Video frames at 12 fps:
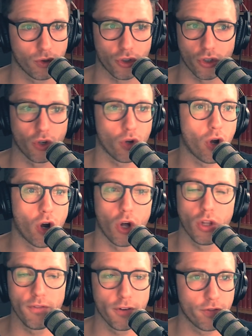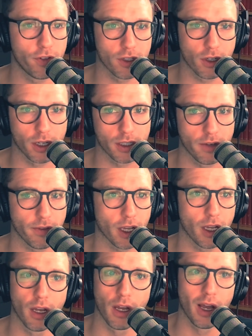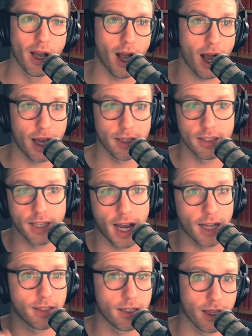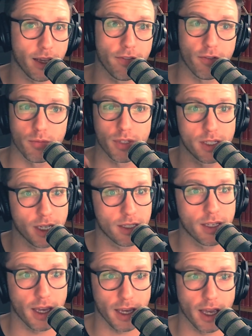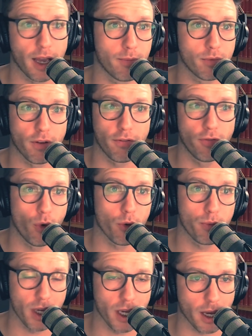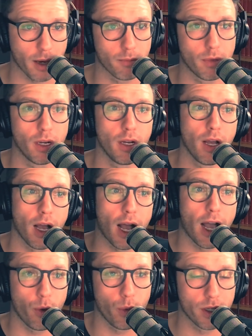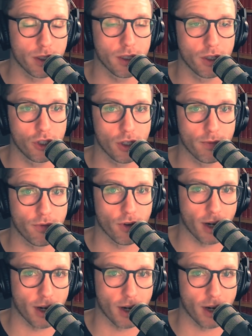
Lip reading: Journal all of your physical activity. I sat today from 6 a.m. to 4 p.m. I went to the gym for